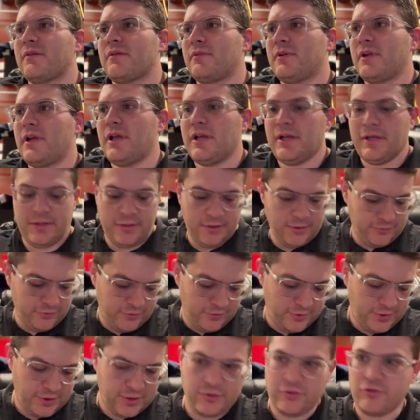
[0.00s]
We're not going to use
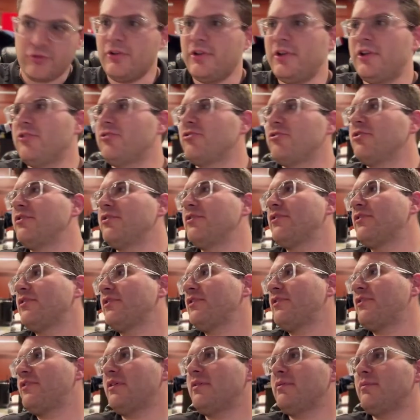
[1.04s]
congratulations.
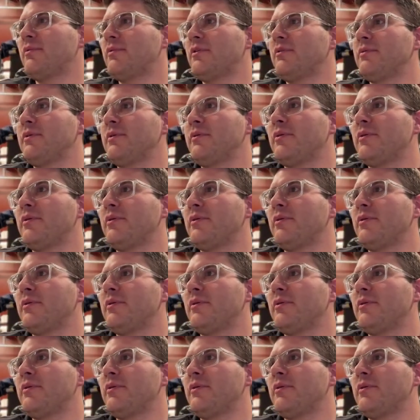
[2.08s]
Let's see, what do we